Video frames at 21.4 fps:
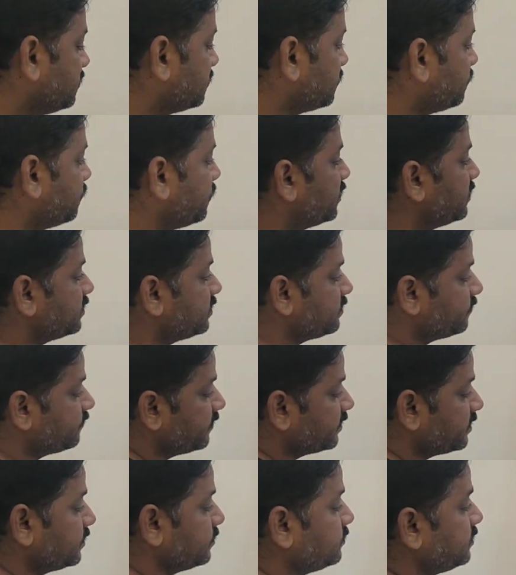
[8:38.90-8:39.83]
So once
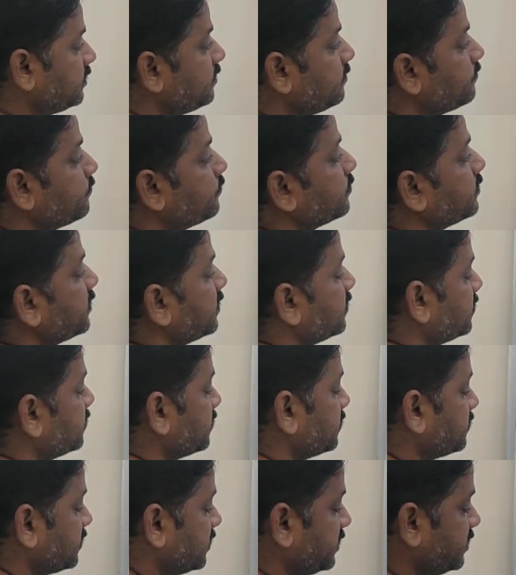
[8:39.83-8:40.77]
if I give the input
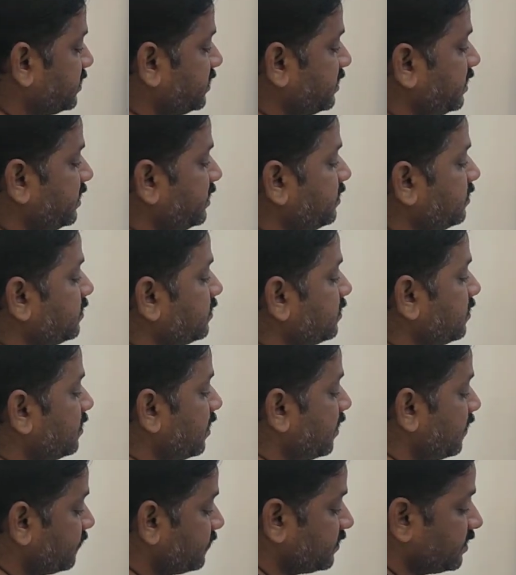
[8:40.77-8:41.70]
as 38,
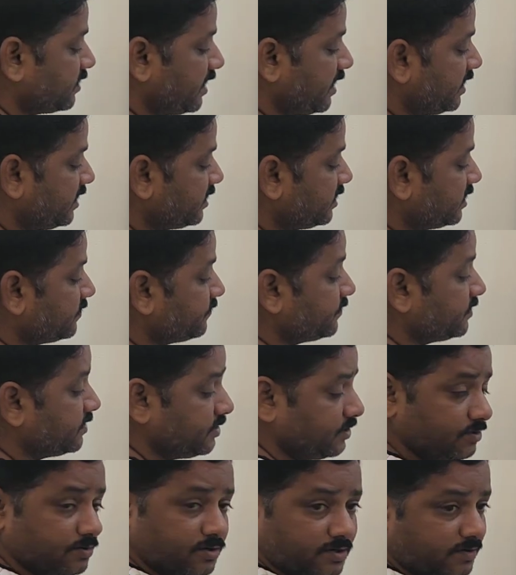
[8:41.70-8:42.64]
after ANDing it
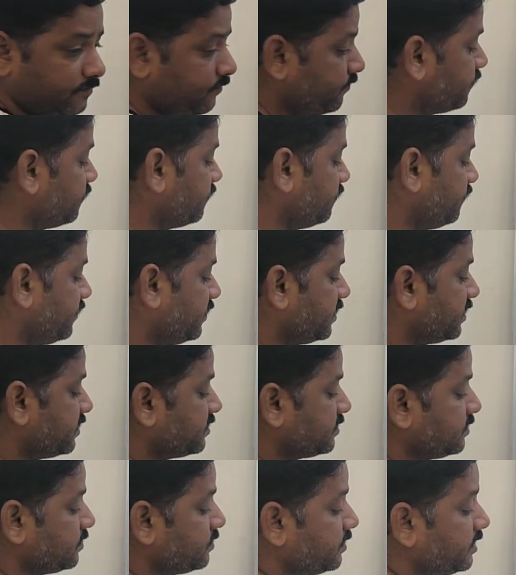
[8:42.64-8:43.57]
with 0F, we get
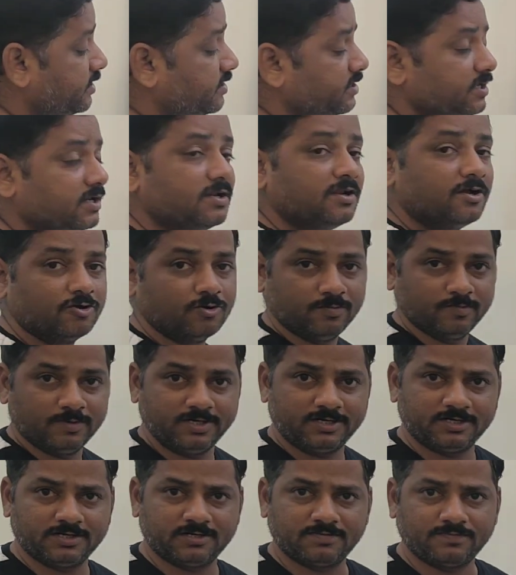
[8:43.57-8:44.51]
08 in
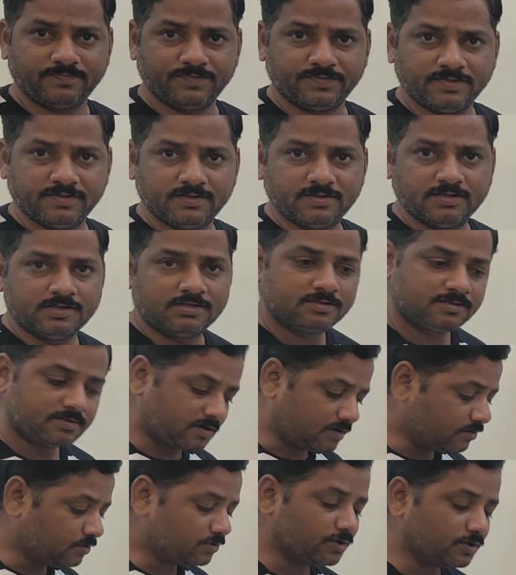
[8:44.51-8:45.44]
accumulator.
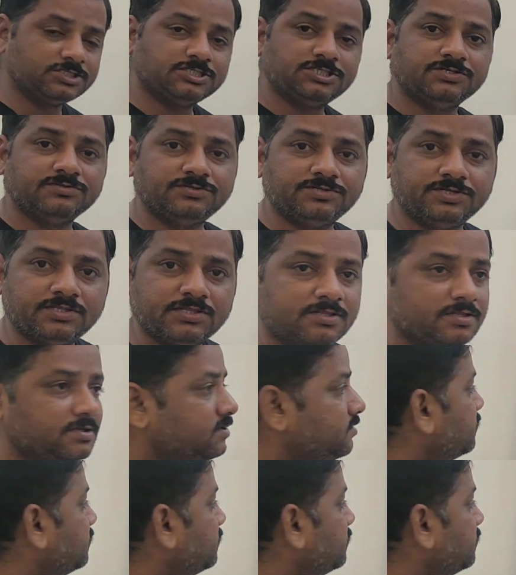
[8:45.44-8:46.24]
So how to achieve this?